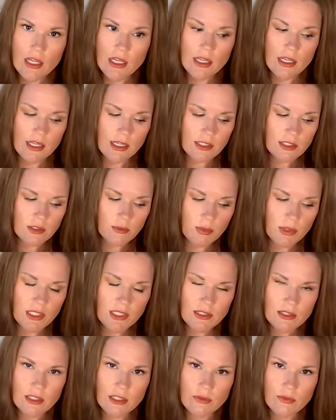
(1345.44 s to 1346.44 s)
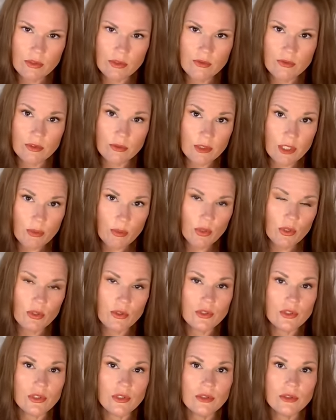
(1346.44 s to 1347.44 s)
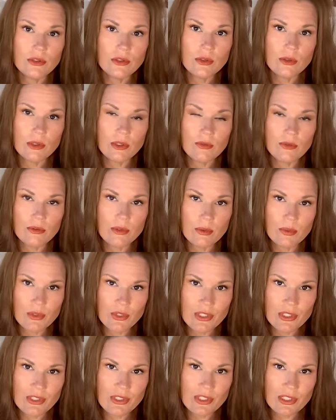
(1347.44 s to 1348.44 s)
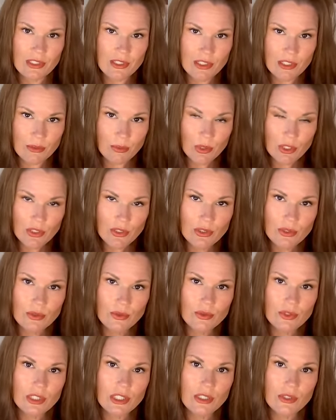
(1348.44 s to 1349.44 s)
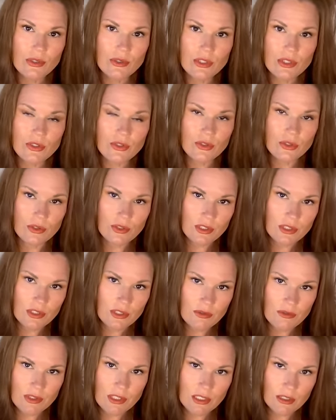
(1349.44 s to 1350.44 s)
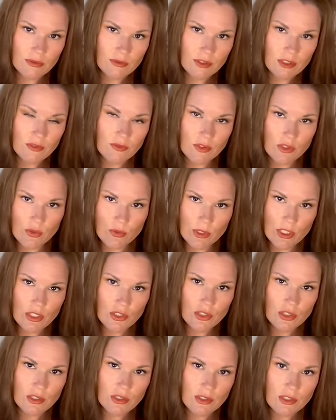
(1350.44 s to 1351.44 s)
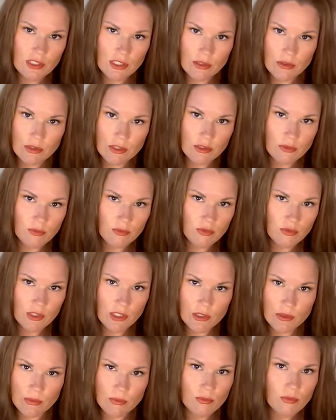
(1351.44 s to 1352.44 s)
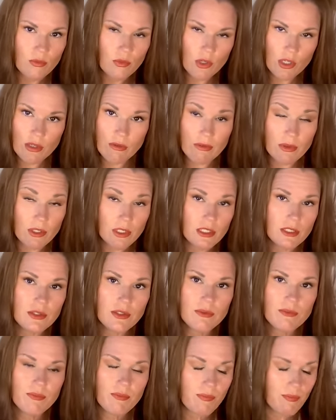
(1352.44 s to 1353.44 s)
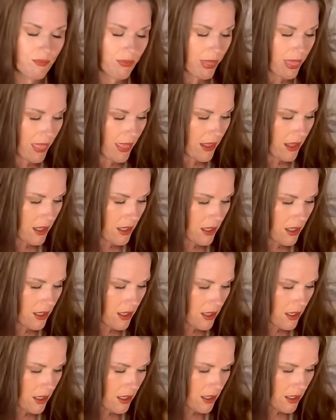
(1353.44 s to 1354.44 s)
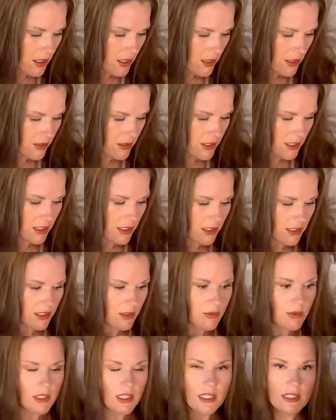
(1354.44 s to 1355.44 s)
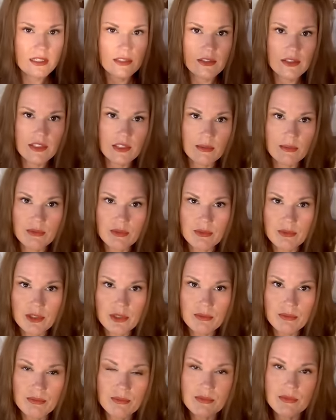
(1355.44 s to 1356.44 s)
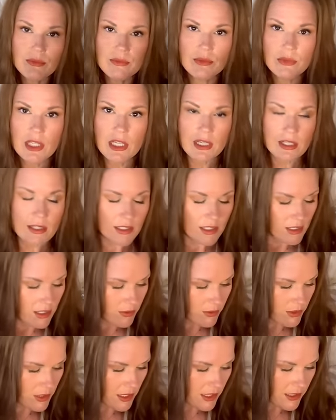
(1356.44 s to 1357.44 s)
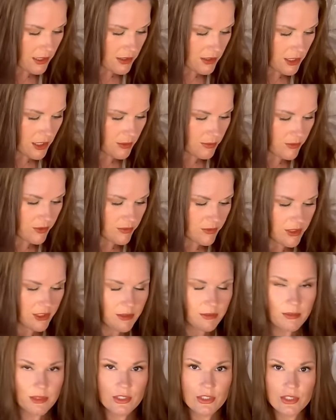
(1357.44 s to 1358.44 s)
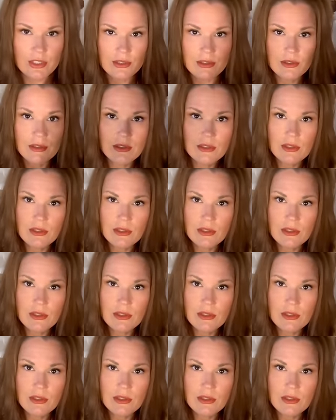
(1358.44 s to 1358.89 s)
it's a peace offering from that person, whoever represents that Nine of Pentacles here, that strong sense of self, individuation, singledom, freedom, whatever it is. You're saying you would like it to come from them and that you would like it to come from an admission